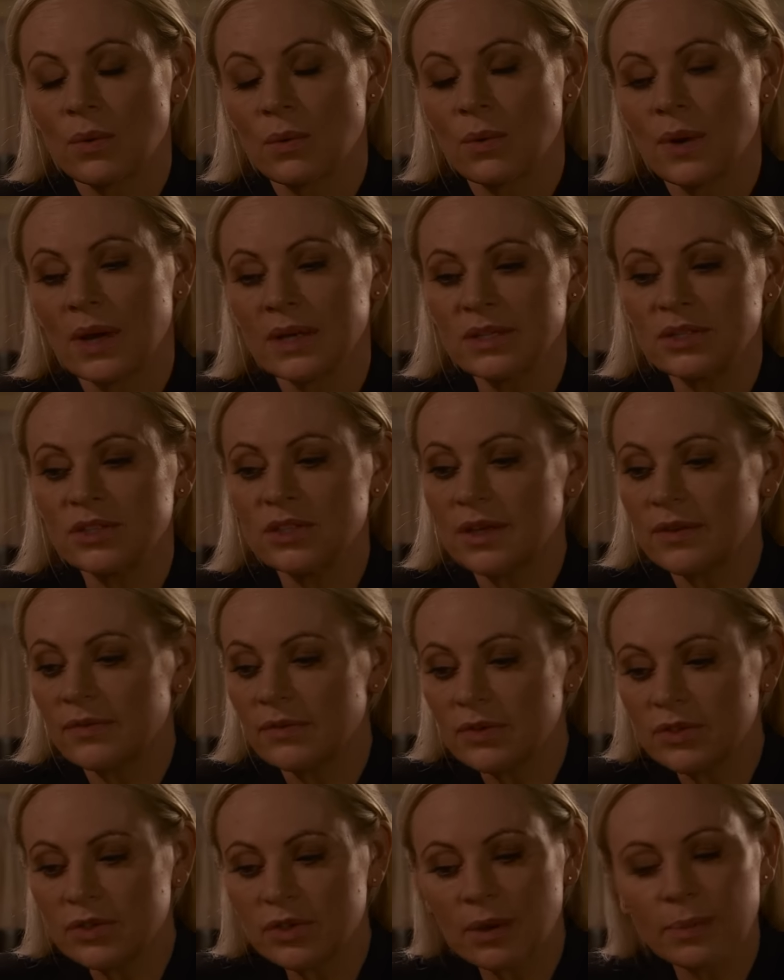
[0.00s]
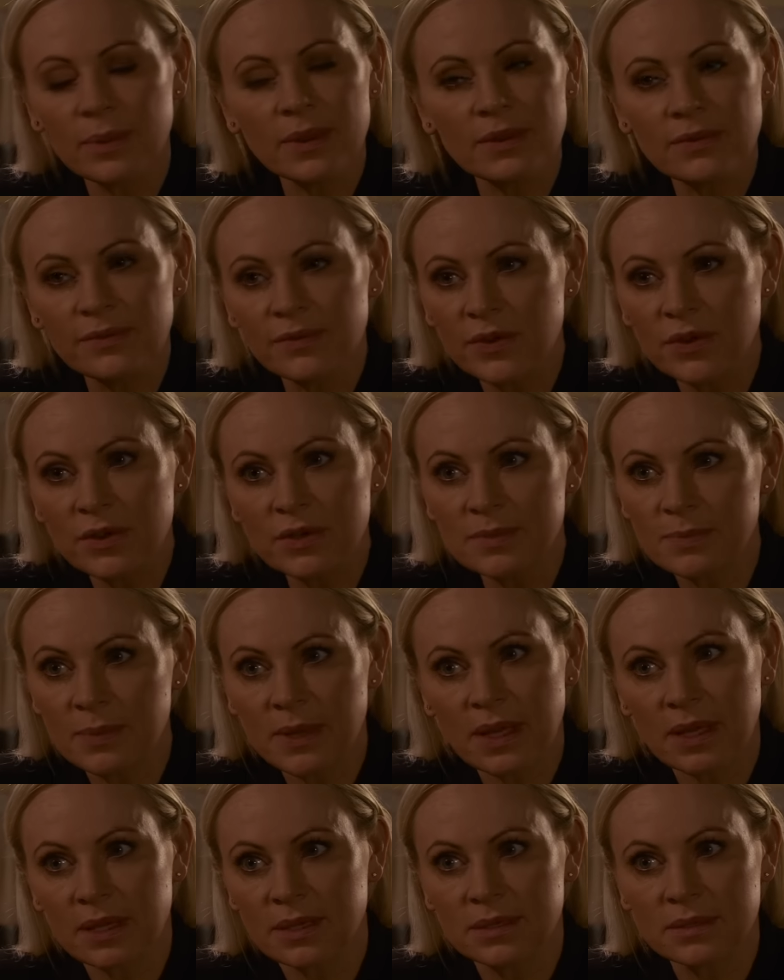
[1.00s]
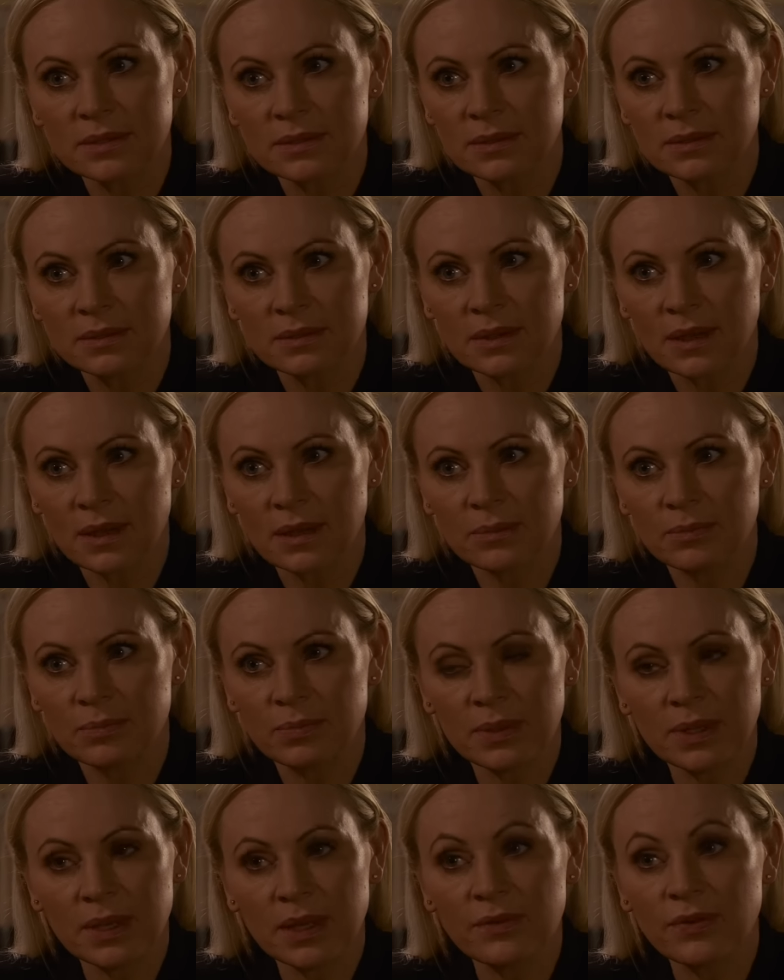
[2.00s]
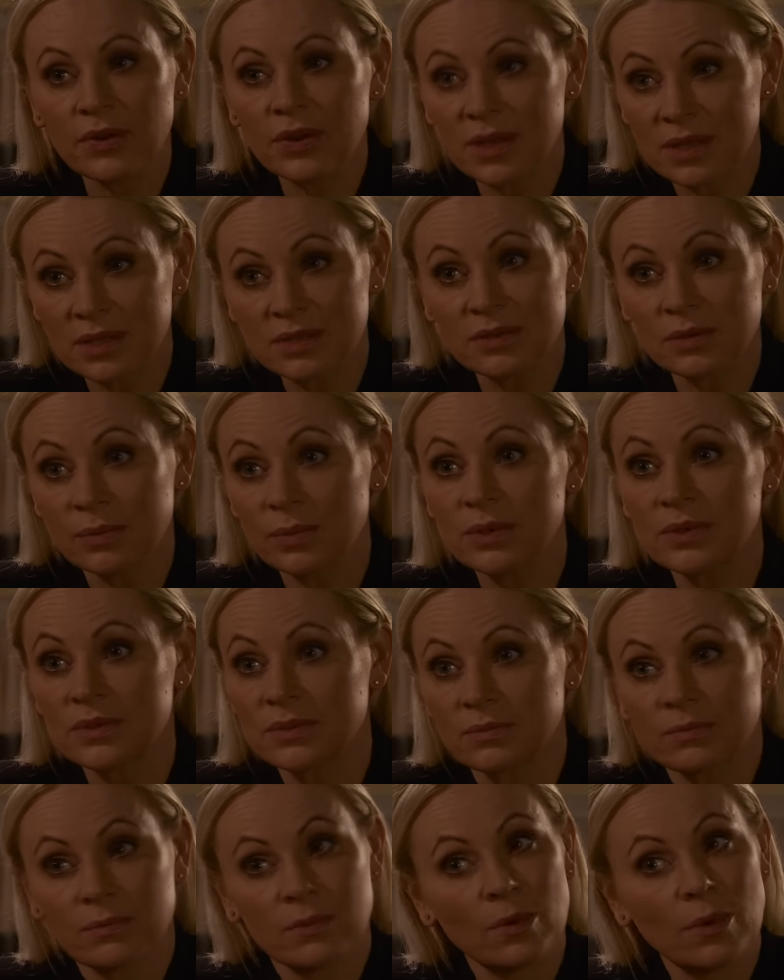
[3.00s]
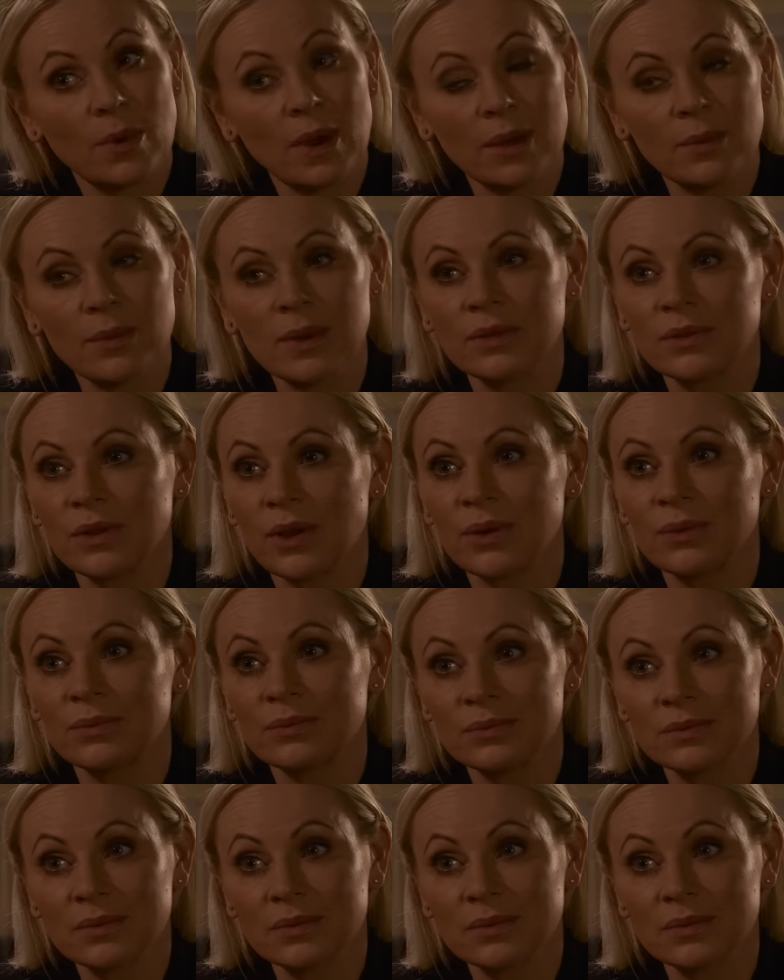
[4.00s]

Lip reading: Why did you give her a job in the first place? I believe her history was quite well known